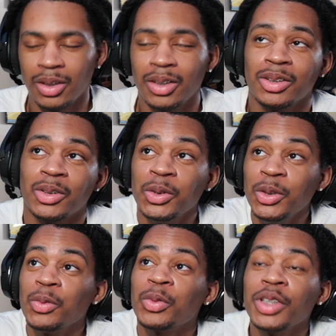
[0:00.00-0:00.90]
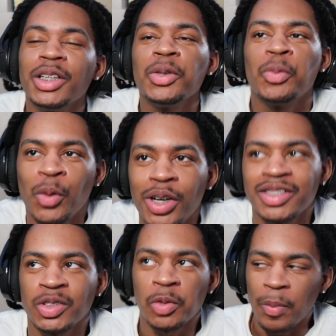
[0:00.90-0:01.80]
Do you really want
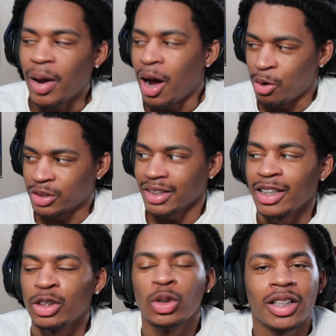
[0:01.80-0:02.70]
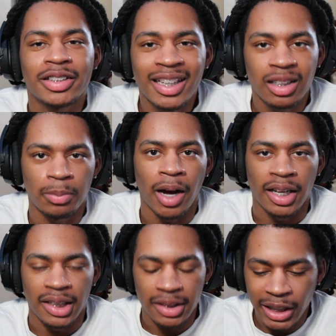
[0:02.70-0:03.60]
superpowers? Like, think about
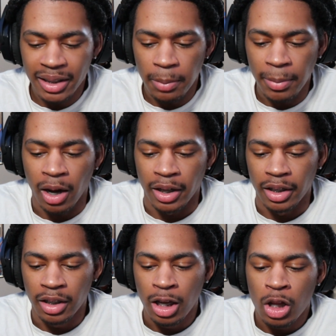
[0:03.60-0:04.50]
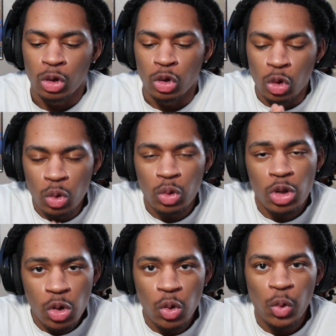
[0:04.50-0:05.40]
it. Think about it. Do
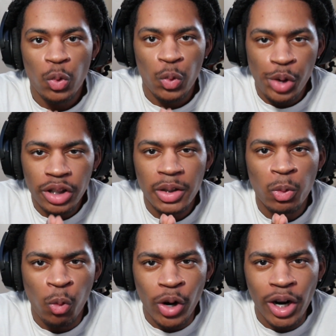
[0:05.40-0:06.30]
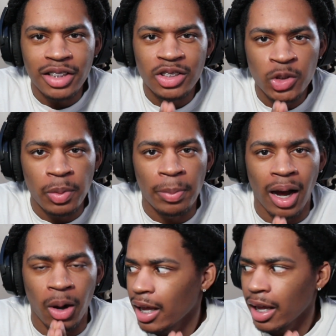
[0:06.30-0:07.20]
you really want
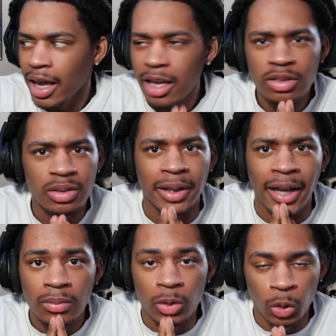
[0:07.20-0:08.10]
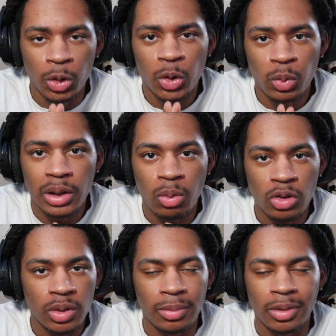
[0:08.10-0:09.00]
superpowers? Answer me that. Do you really want
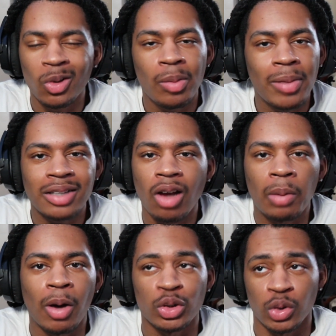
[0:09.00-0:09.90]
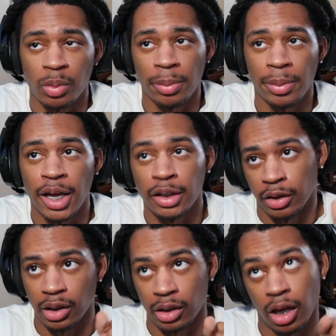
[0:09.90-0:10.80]
super? No, I'm not talking about Superman. No,
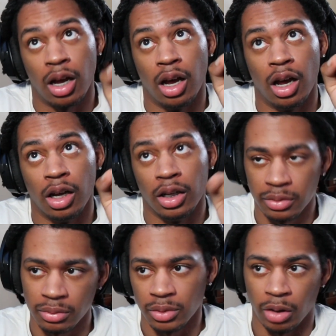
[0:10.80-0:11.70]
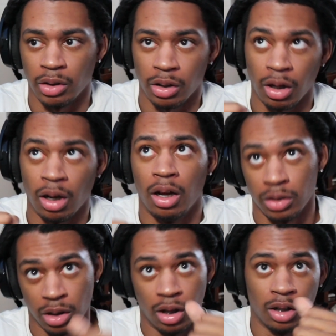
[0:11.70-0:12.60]
I'm
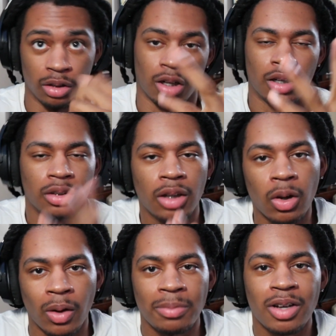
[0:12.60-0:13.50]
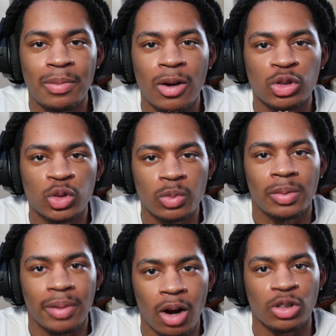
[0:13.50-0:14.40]
talking about
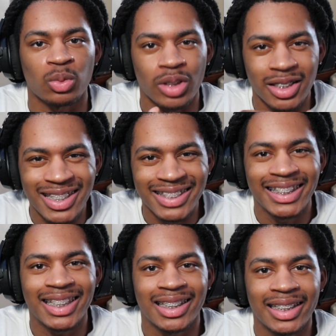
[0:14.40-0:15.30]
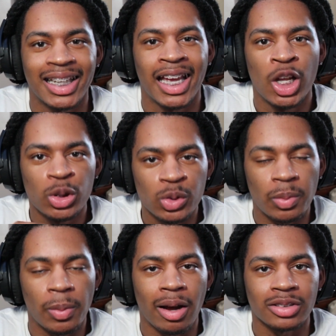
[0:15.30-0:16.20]
superpowers. Realistically,
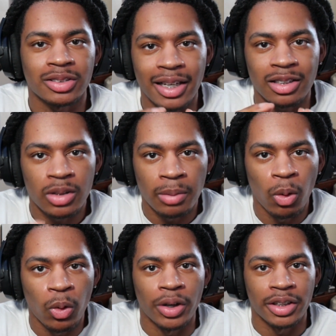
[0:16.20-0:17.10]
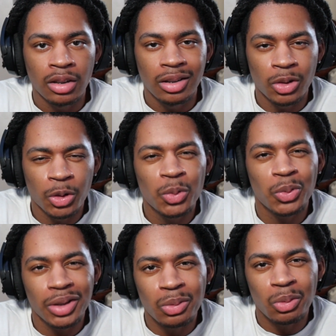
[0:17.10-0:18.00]
superpowers like The Boys. Do you
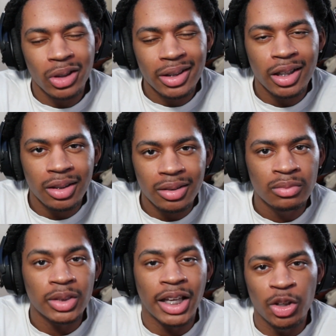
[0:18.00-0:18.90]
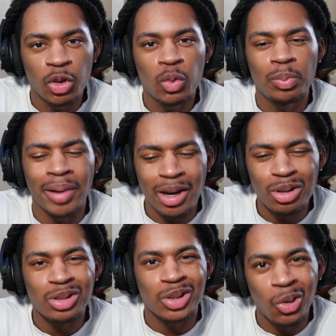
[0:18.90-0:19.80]
really want that? Can you bear
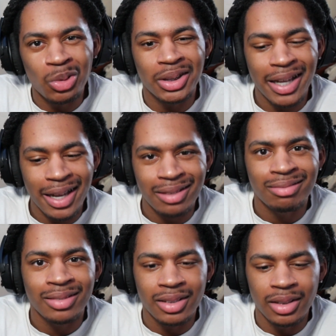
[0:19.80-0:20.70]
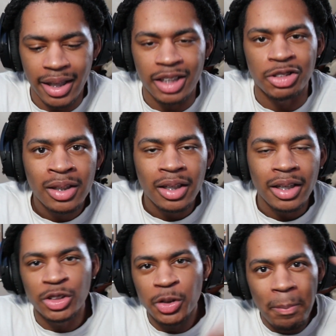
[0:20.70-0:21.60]
the toll of that? Look at you.
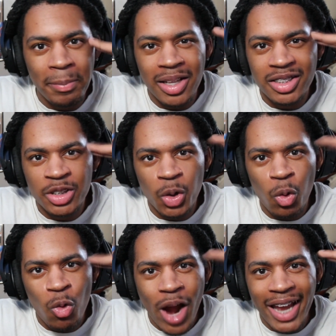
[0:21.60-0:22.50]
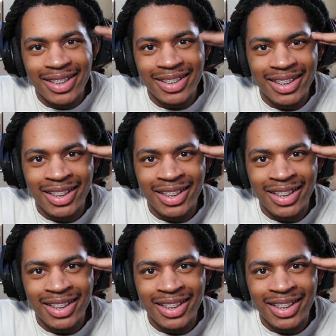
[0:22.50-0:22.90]
Is your mental right?